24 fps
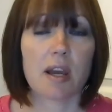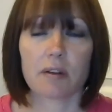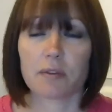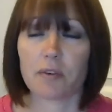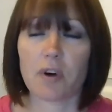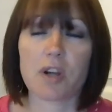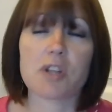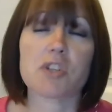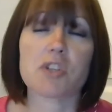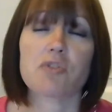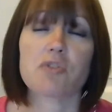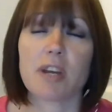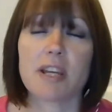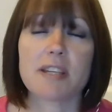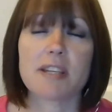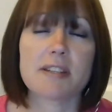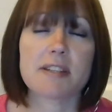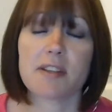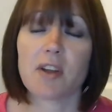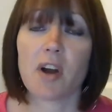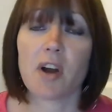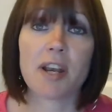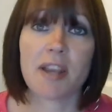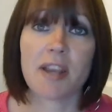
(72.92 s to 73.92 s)
frustrated
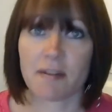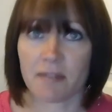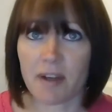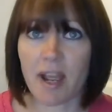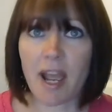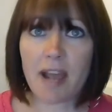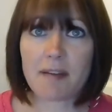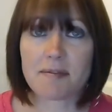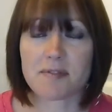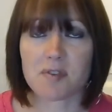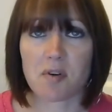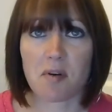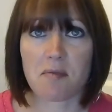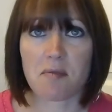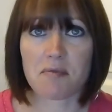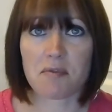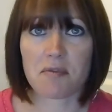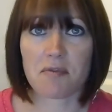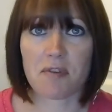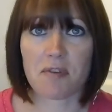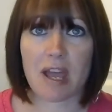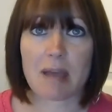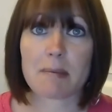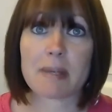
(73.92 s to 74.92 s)
that I never have time for
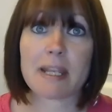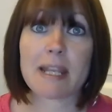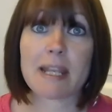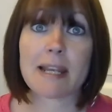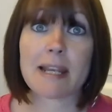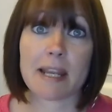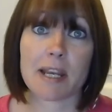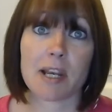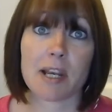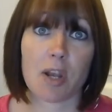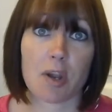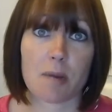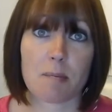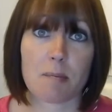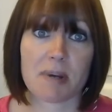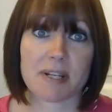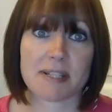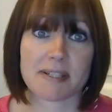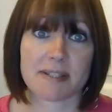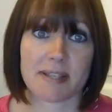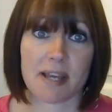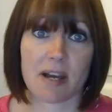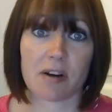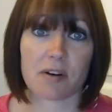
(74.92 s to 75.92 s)
family, let alone
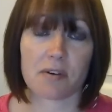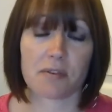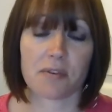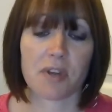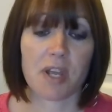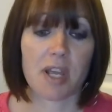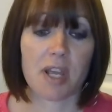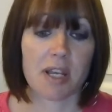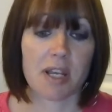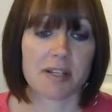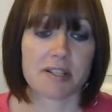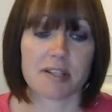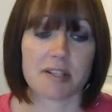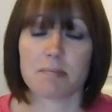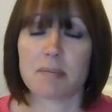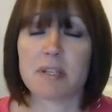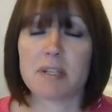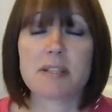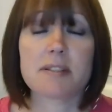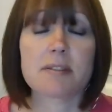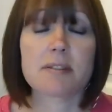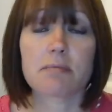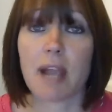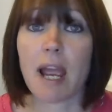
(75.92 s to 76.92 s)
myself, to be
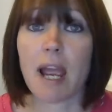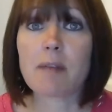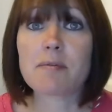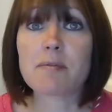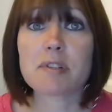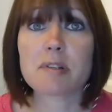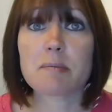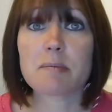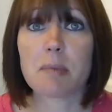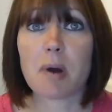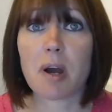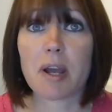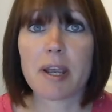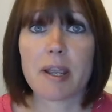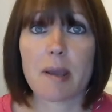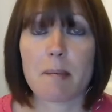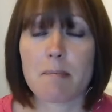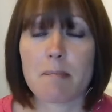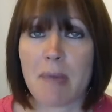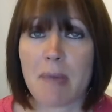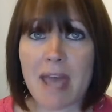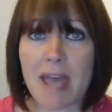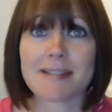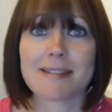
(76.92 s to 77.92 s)
surrounded by
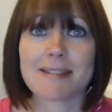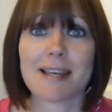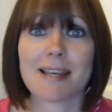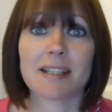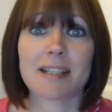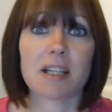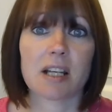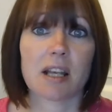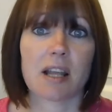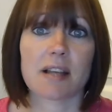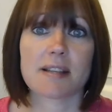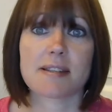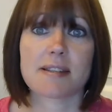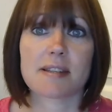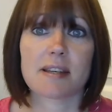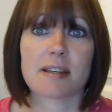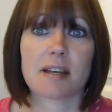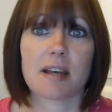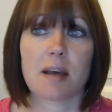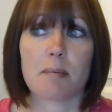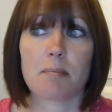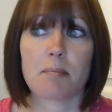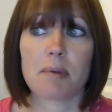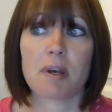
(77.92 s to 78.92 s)
mess and
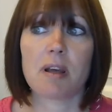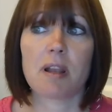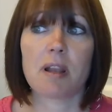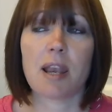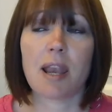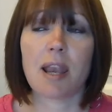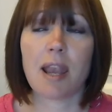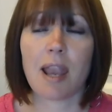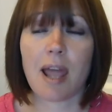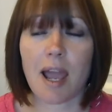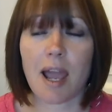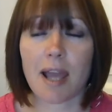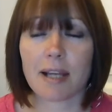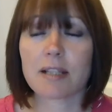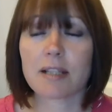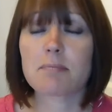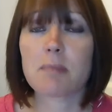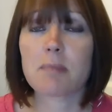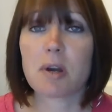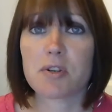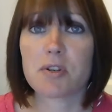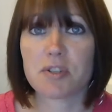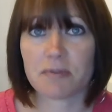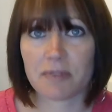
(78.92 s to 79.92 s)
clutter, but lack
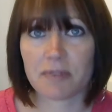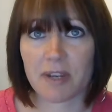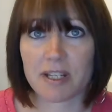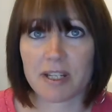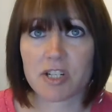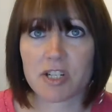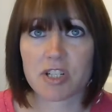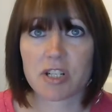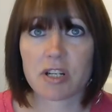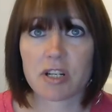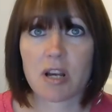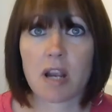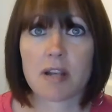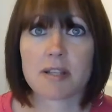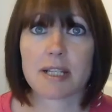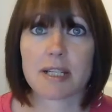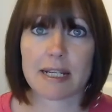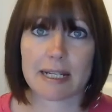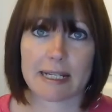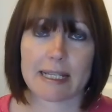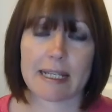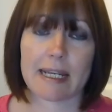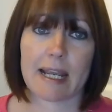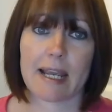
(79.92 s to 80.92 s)
motivation to
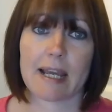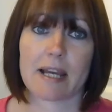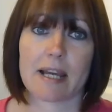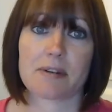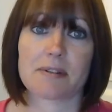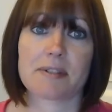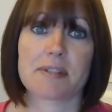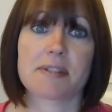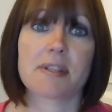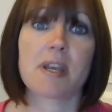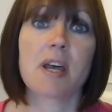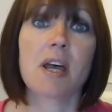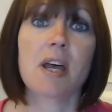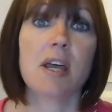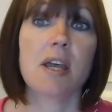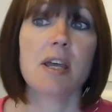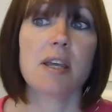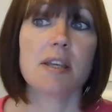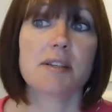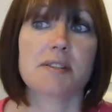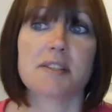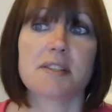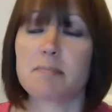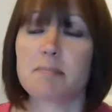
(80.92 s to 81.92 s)
clean house,
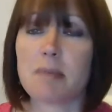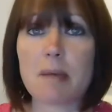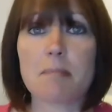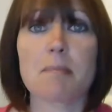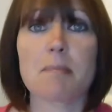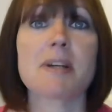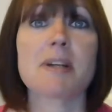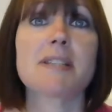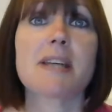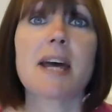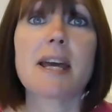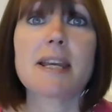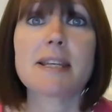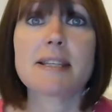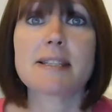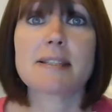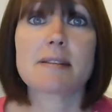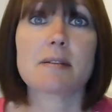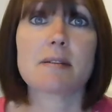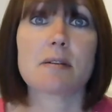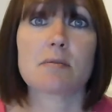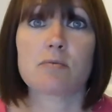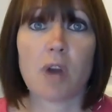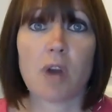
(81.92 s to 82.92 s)
to spend my
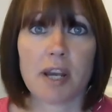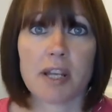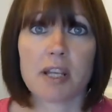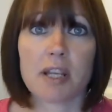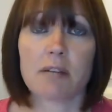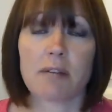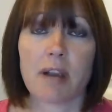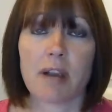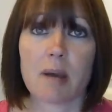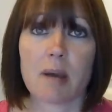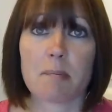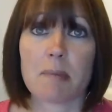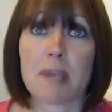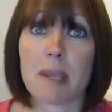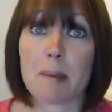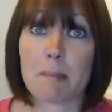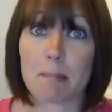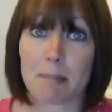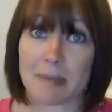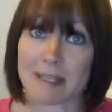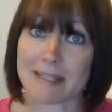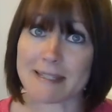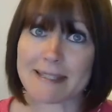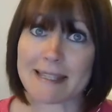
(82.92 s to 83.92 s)
days running around
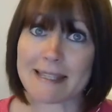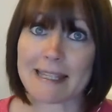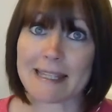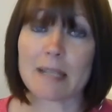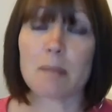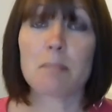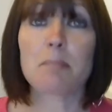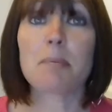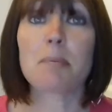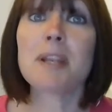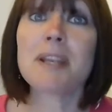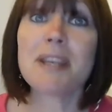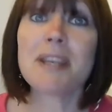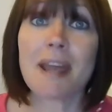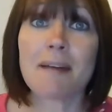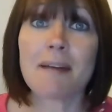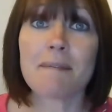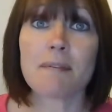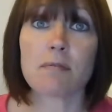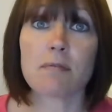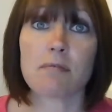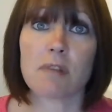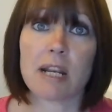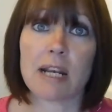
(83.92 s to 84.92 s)
being busy, but
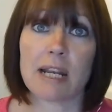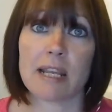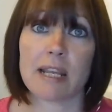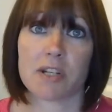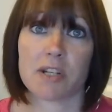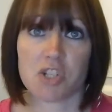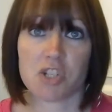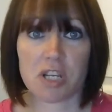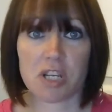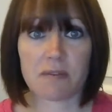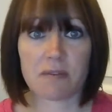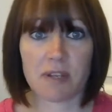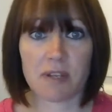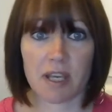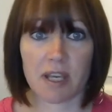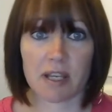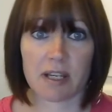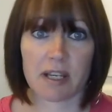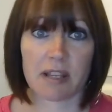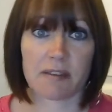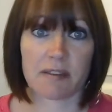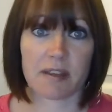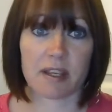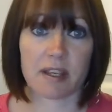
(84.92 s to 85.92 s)
never really achieving
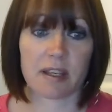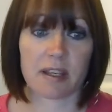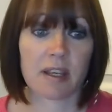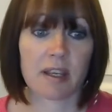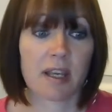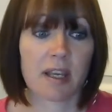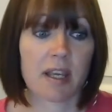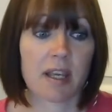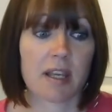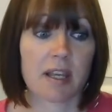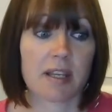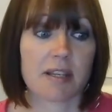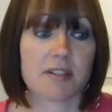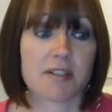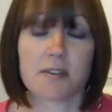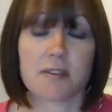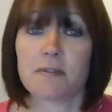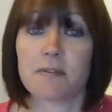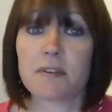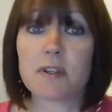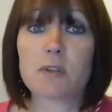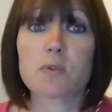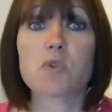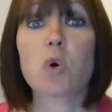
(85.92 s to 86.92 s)
anything, to
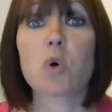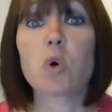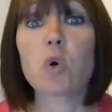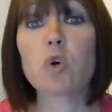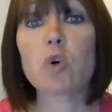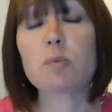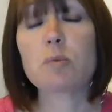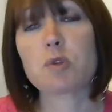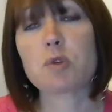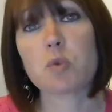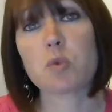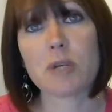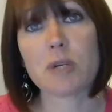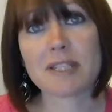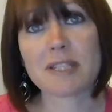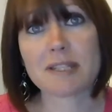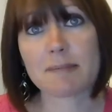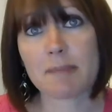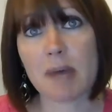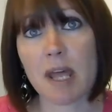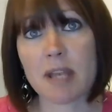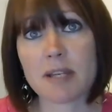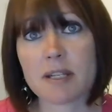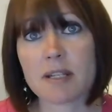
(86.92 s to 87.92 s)
feel torn between
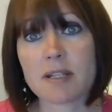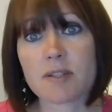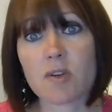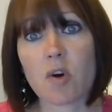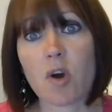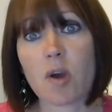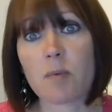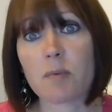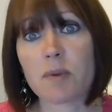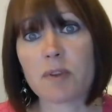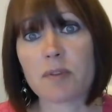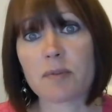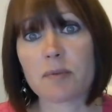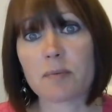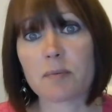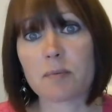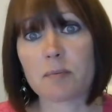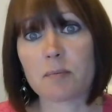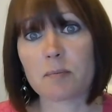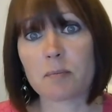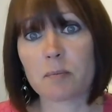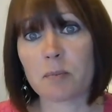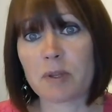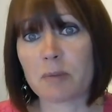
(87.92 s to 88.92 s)
spending time
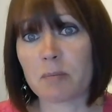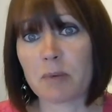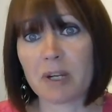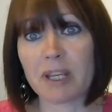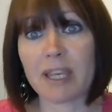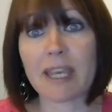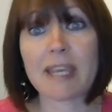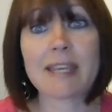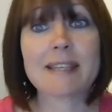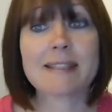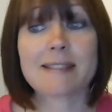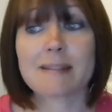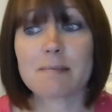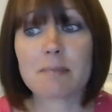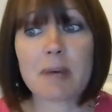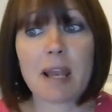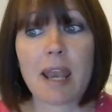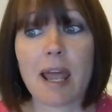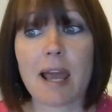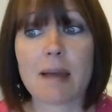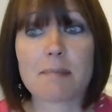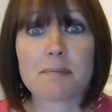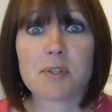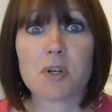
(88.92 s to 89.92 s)
with my kids and my
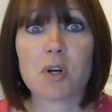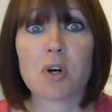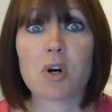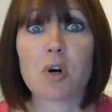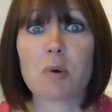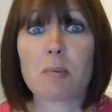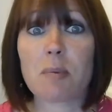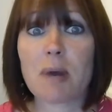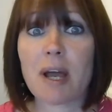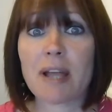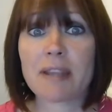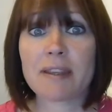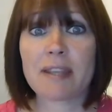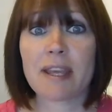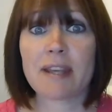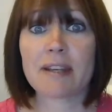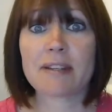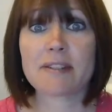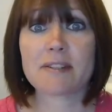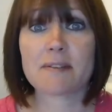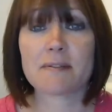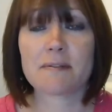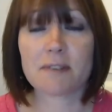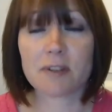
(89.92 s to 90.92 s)
laptop, and then
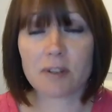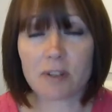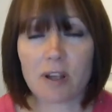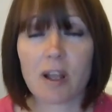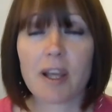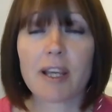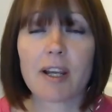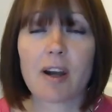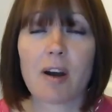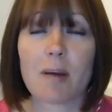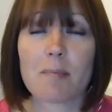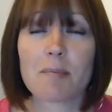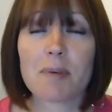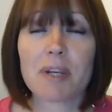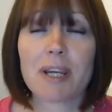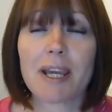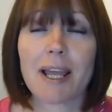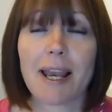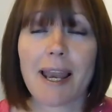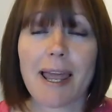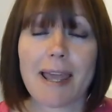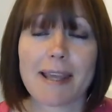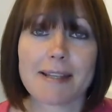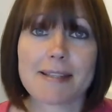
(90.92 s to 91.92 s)
to feel like I'm
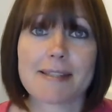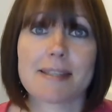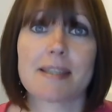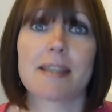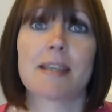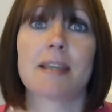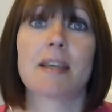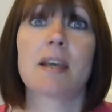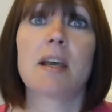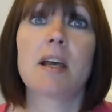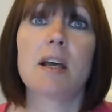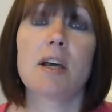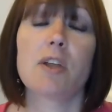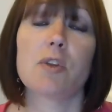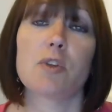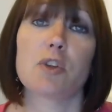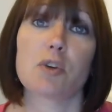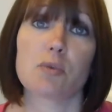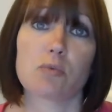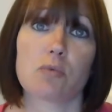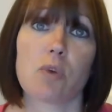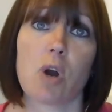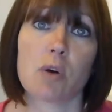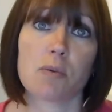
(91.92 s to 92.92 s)
neglecting
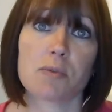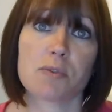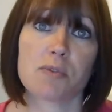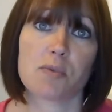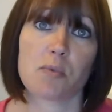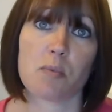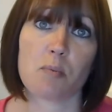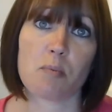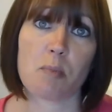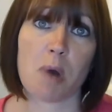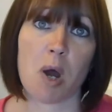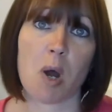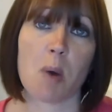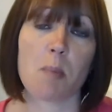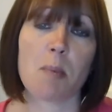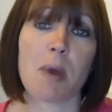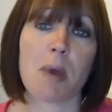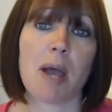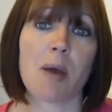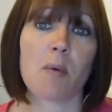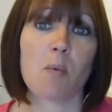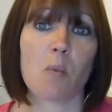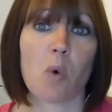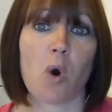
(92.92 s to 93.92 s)
the roles of mum
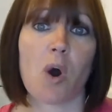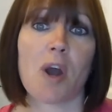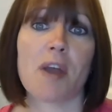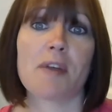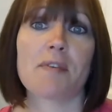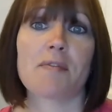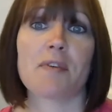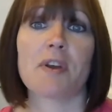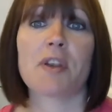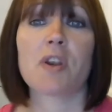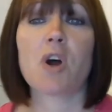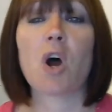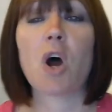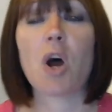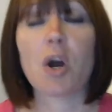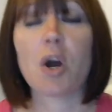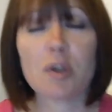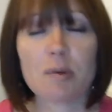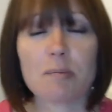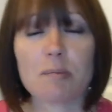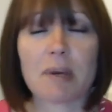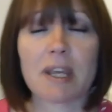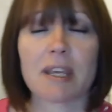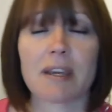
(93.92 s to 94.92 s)
and wife and
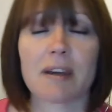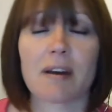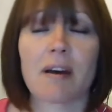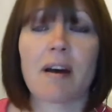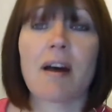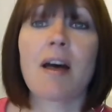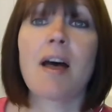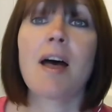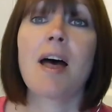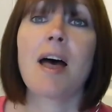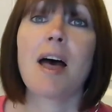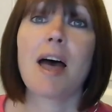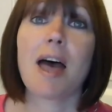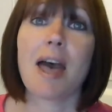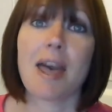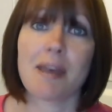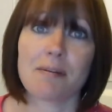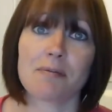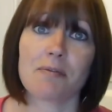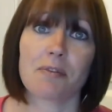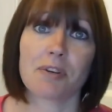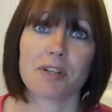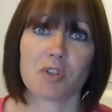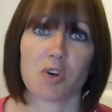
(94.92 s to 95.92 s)
homemaker
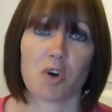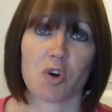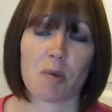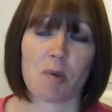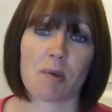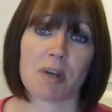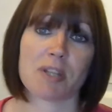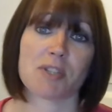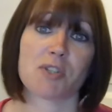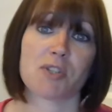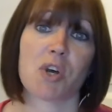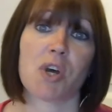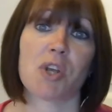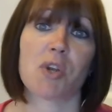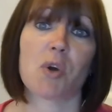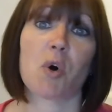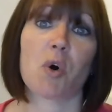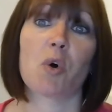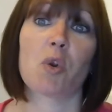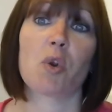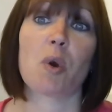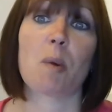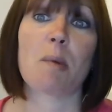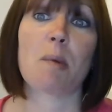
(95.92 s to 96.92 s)
every time I turn
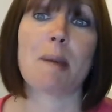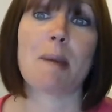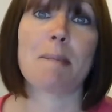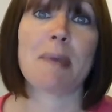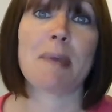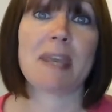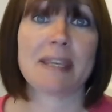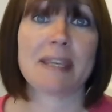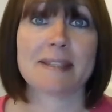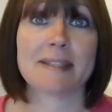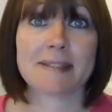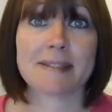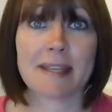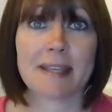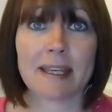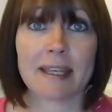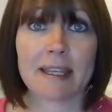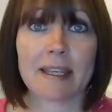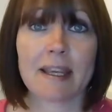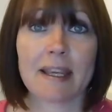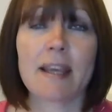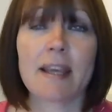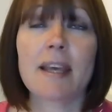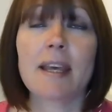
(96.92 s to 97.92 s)
on my
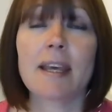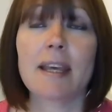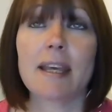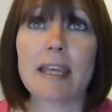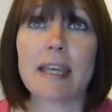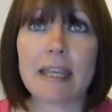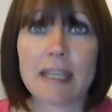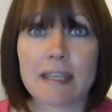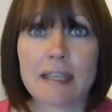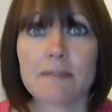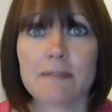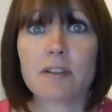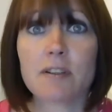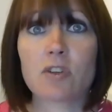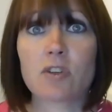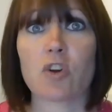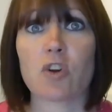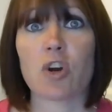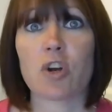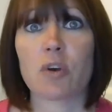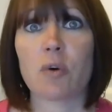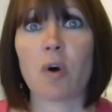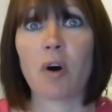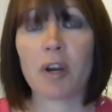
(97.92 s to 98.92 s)
PC, even though
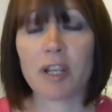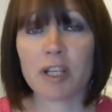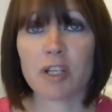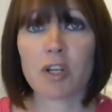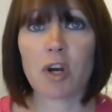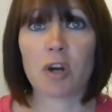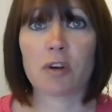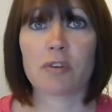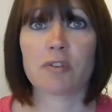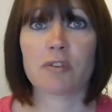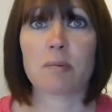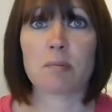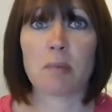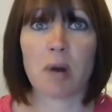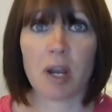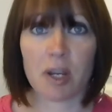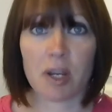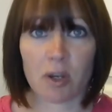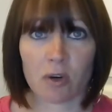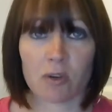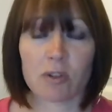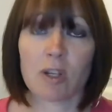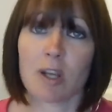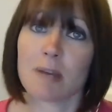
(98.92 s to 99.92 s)
I know that
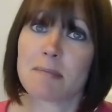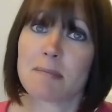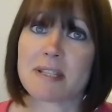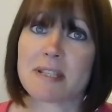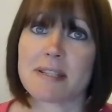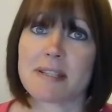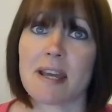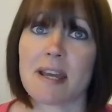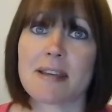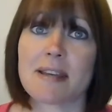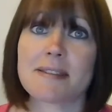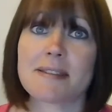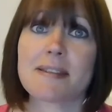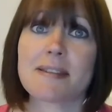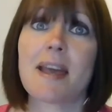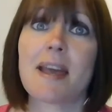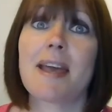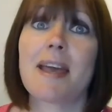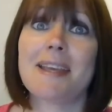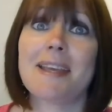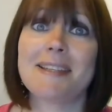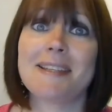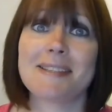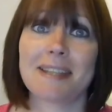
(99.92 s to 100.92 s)
my online business
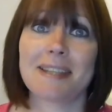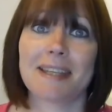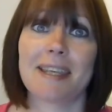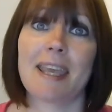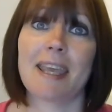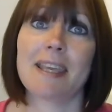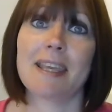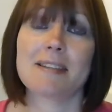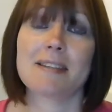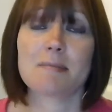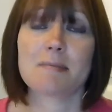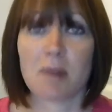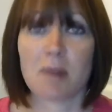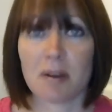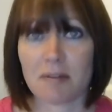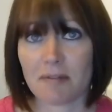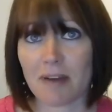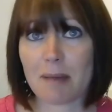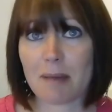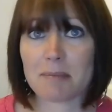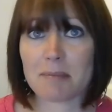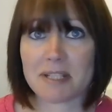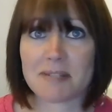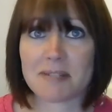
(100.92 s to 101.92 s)
is the key to my
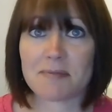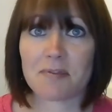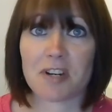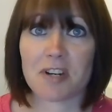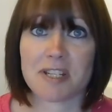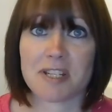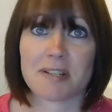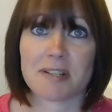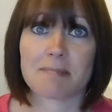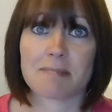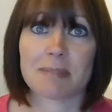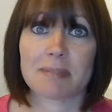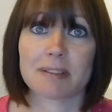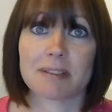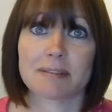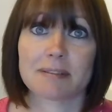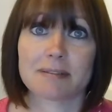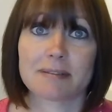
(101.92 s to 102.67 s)
family's freedom.